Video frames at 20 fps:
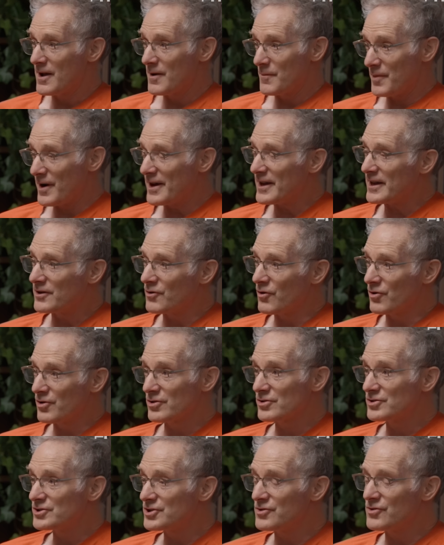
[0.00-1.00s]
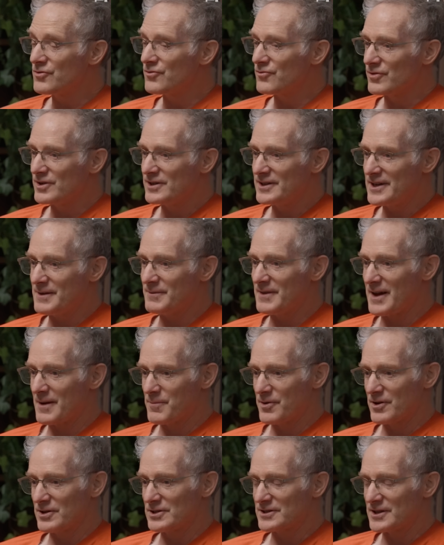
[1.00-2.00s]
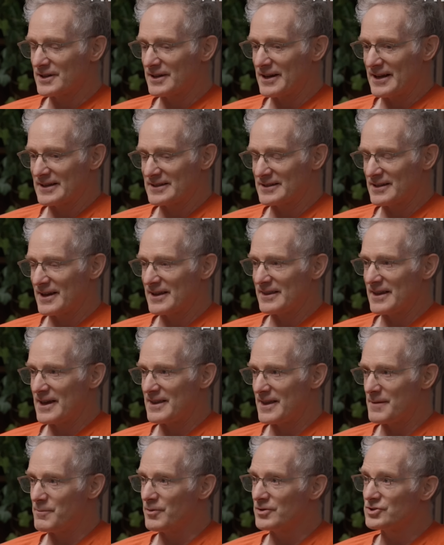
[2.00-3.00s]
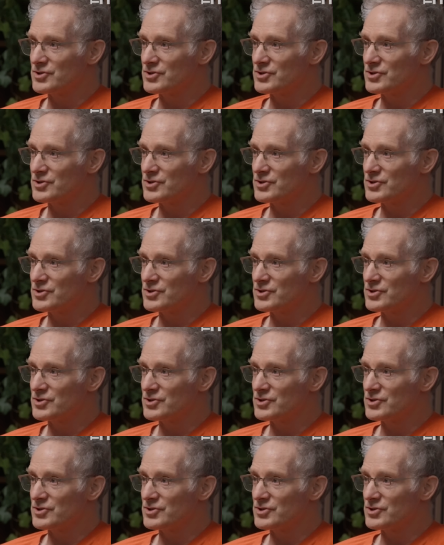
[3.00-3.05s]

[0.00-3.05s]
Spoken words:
But in order to redeem that person, it's like they put